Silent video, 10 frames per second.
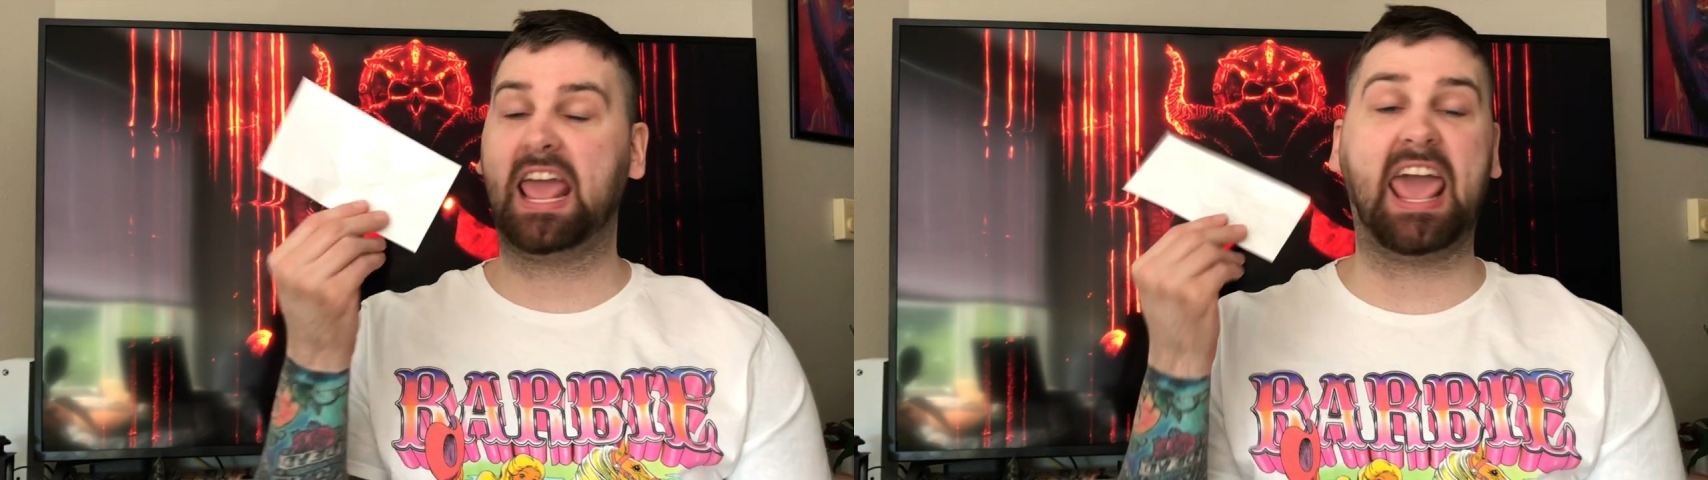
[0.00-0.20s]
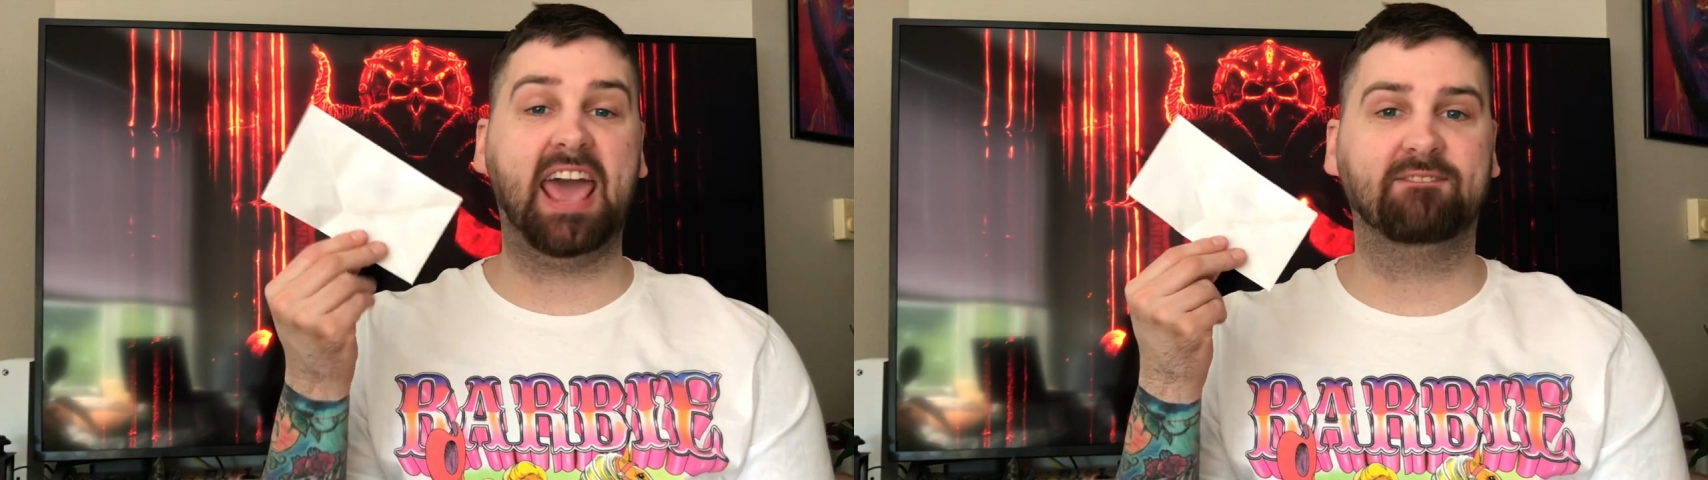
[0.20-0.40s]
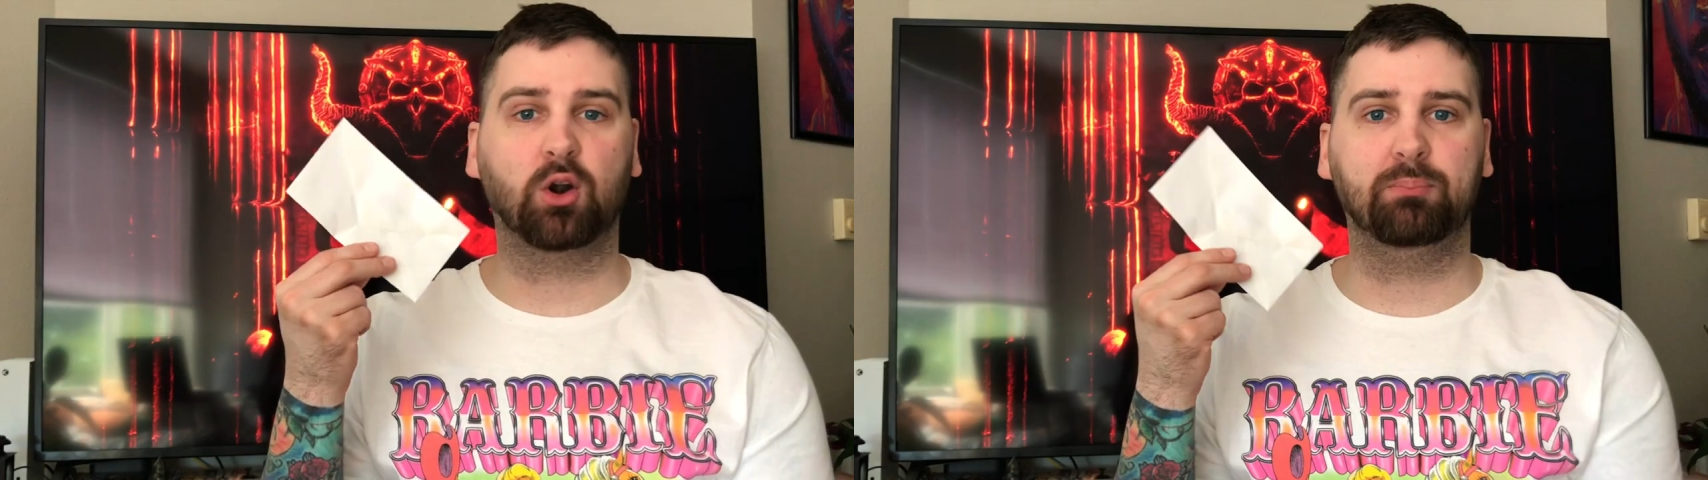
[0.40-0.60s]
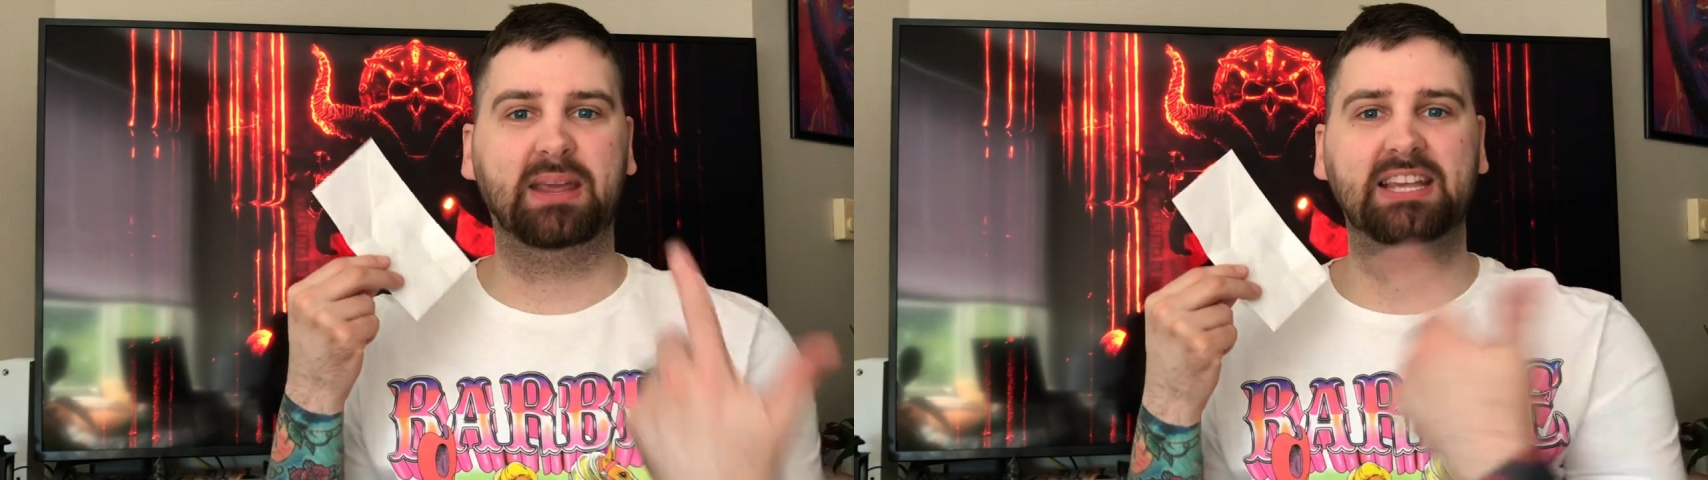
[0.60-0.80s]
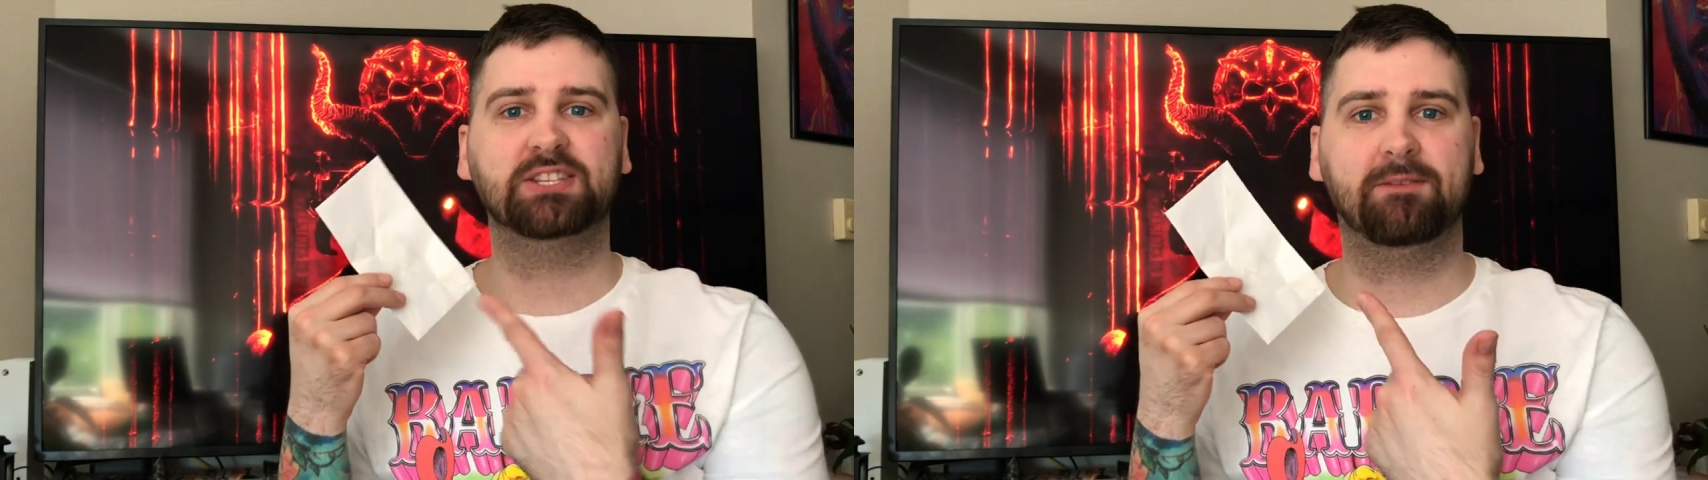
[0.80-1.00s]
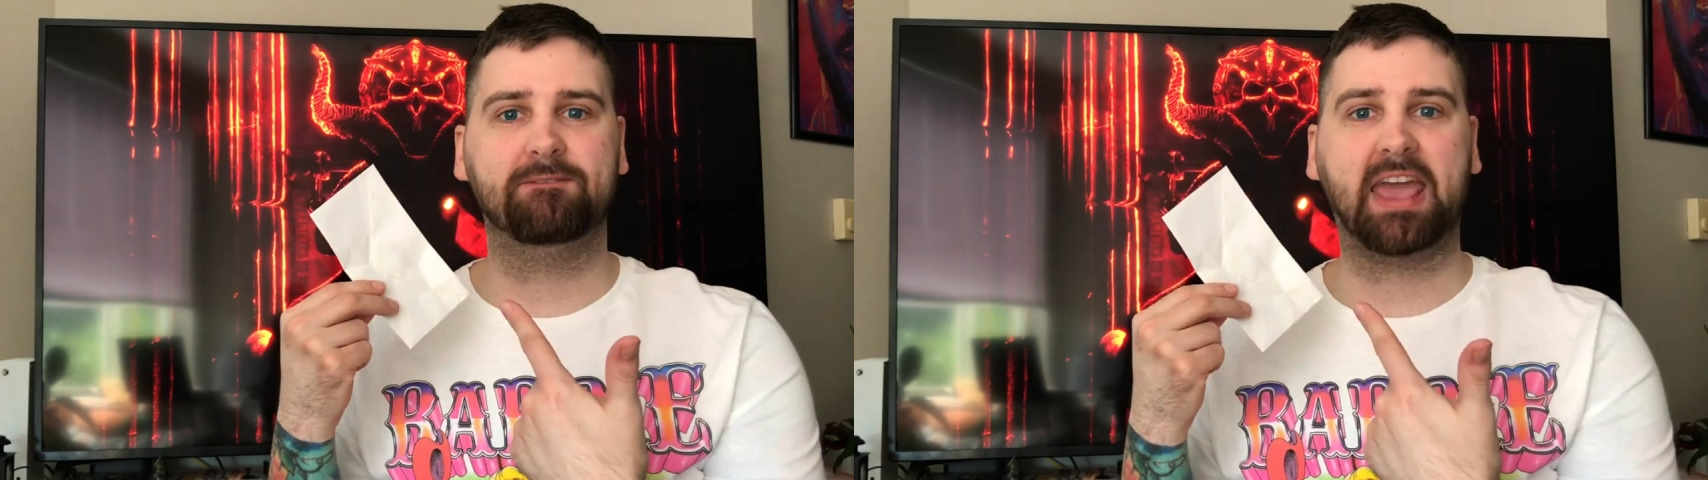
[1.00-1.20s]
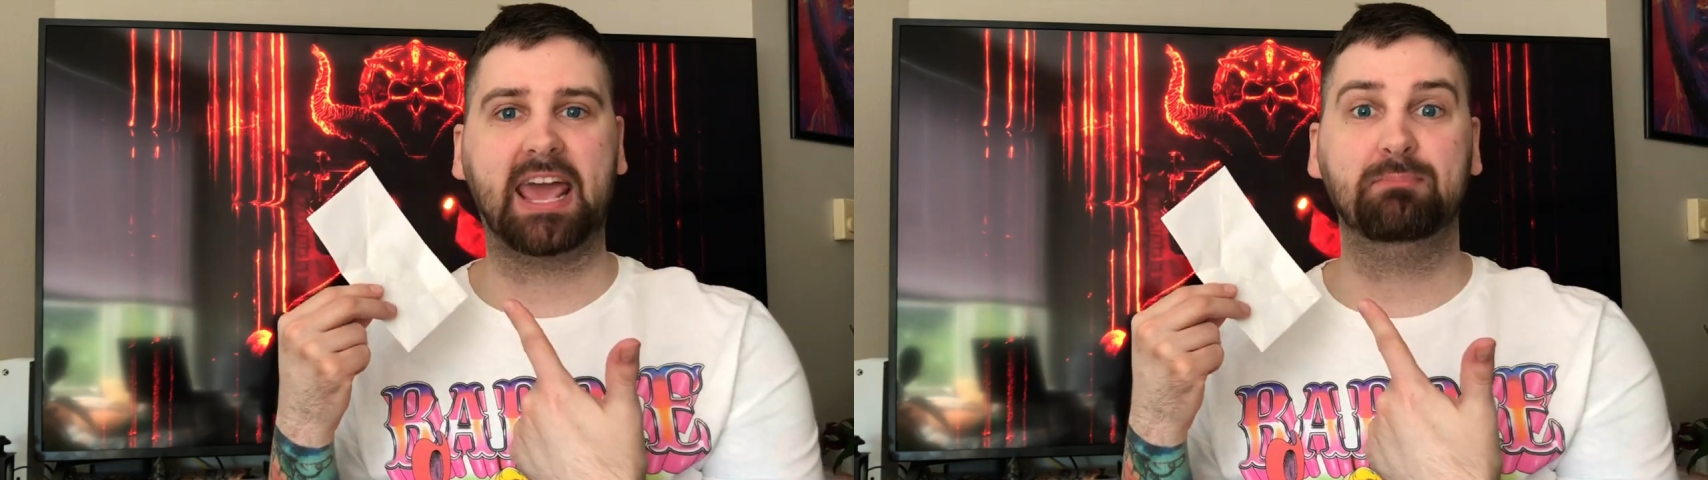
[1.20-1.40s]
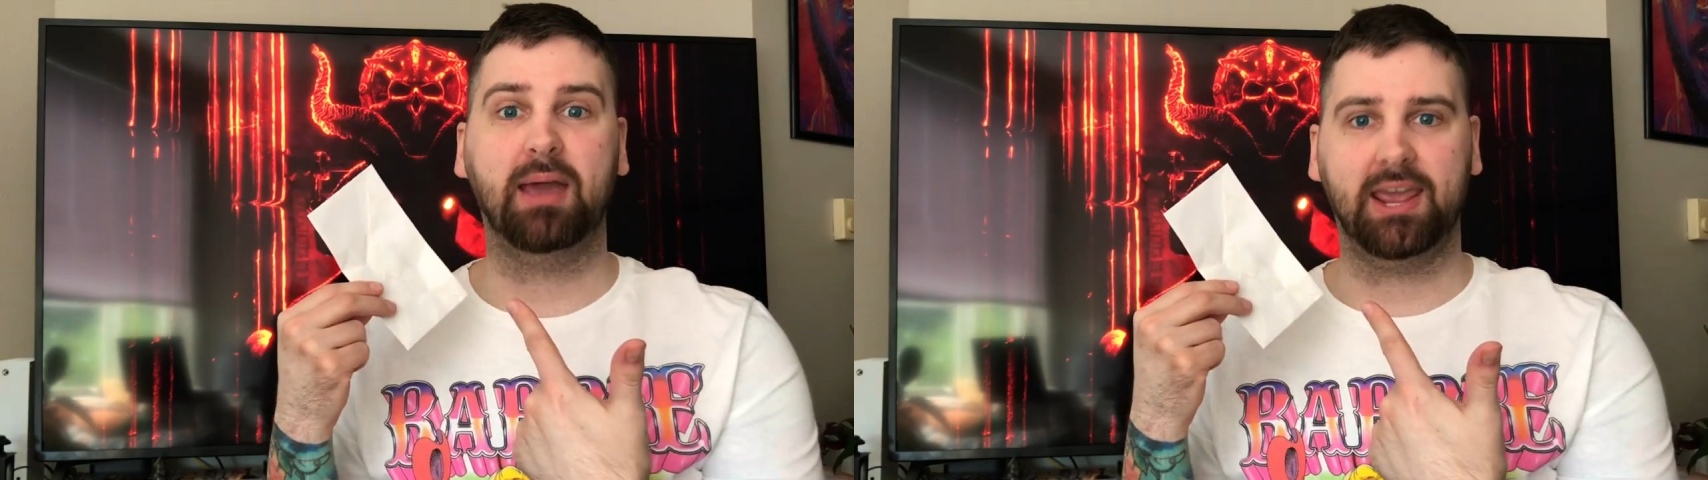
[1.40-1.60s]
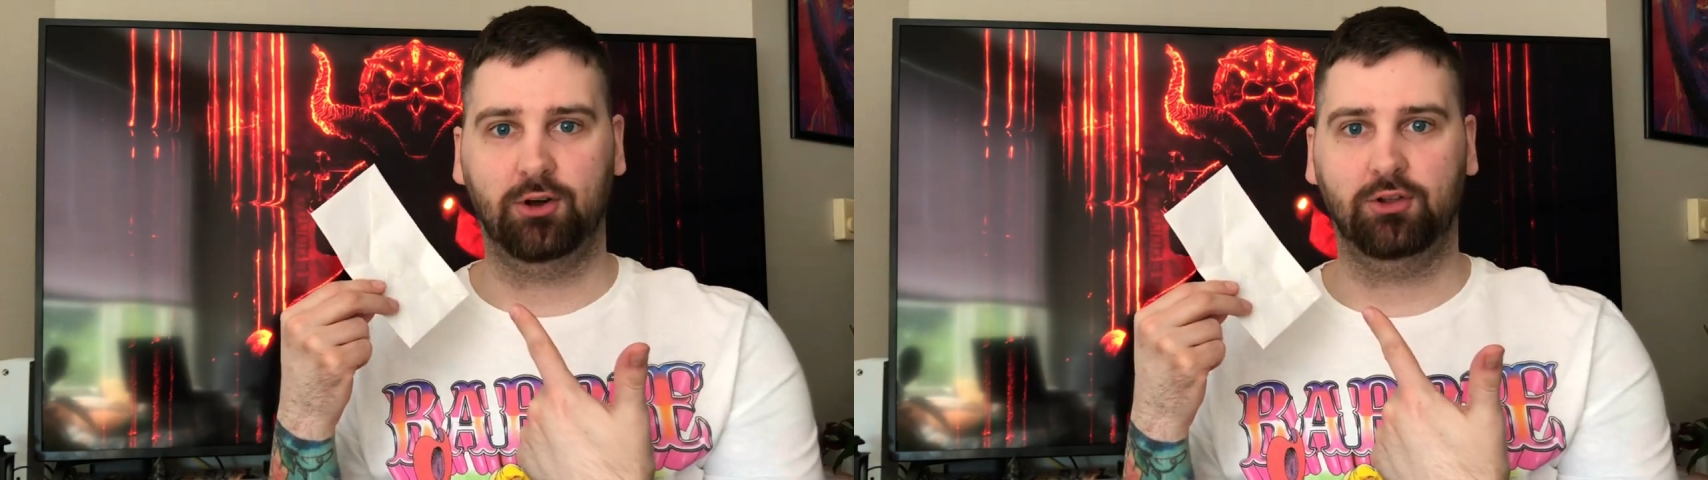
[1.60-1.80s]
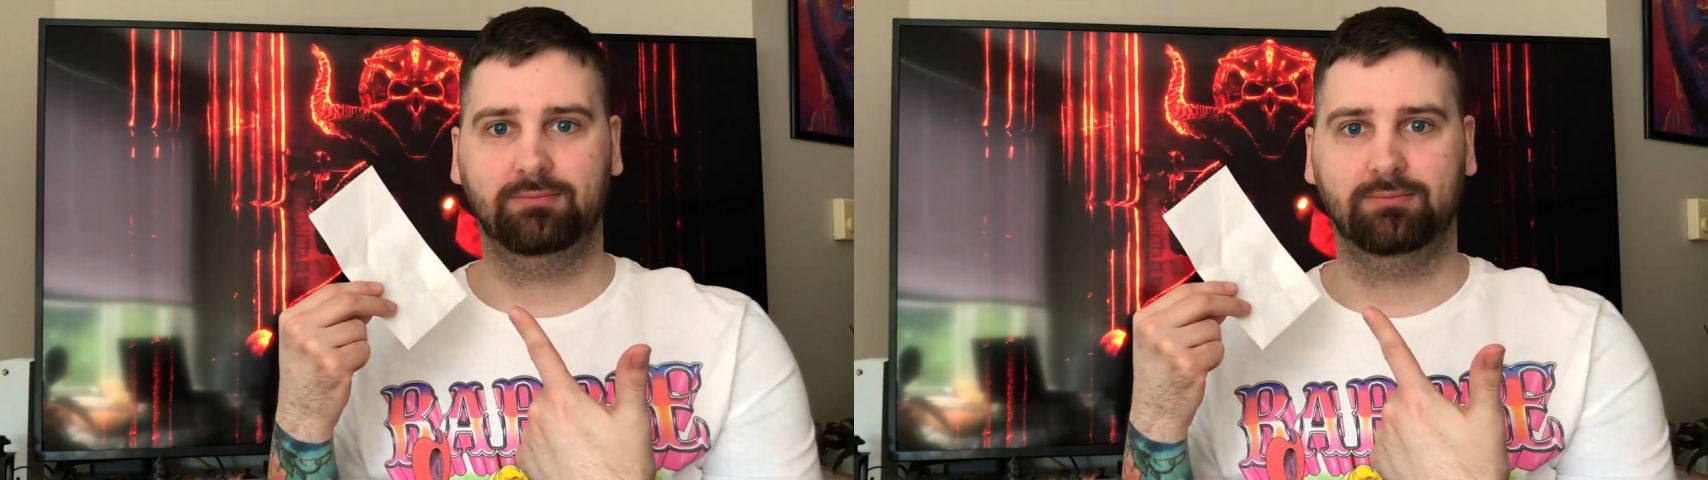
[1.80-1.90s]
ever piece of fan mail.